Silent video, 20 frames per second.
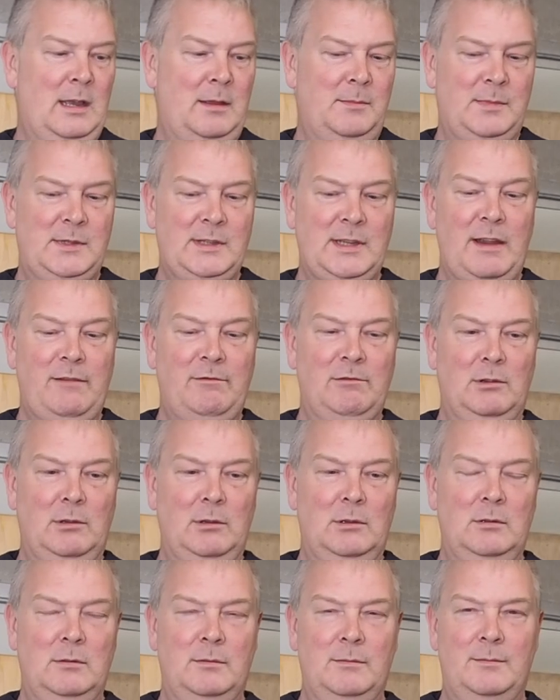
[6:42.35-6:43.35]

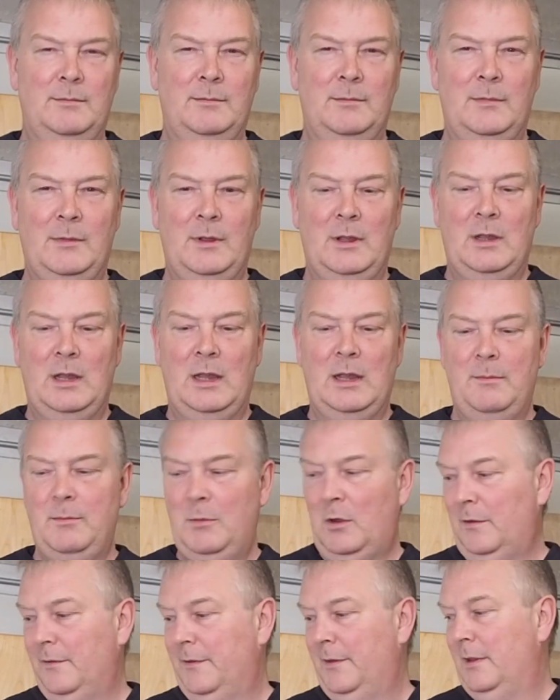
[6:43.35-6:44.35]
several
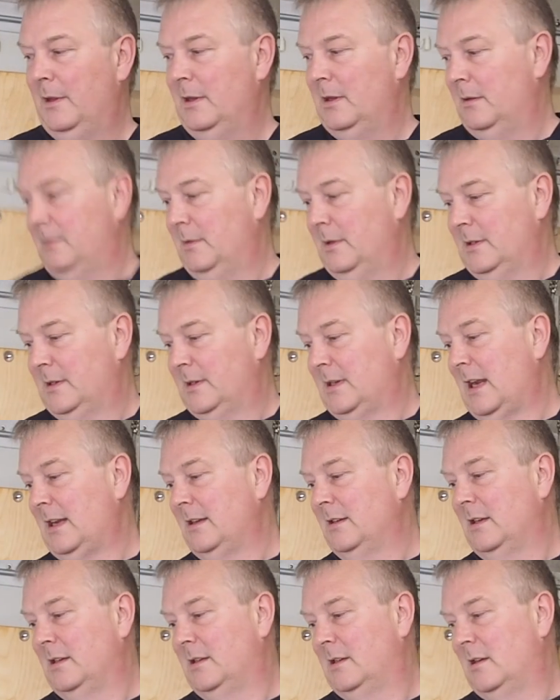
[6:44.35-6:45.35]
of the
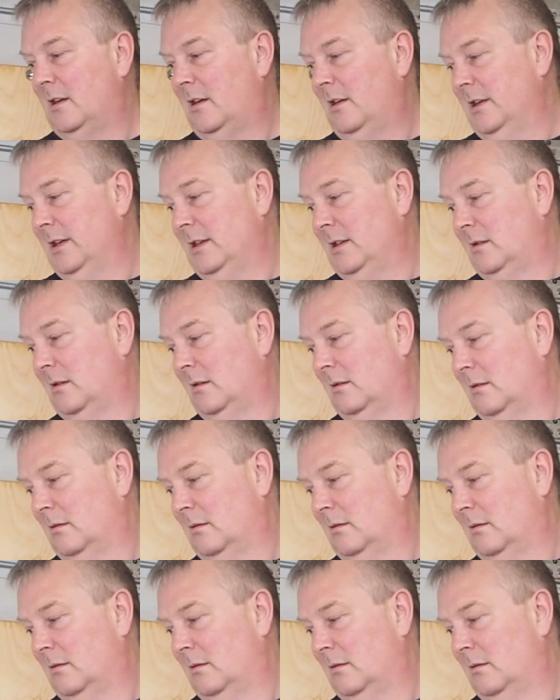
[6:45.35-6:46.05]
standard size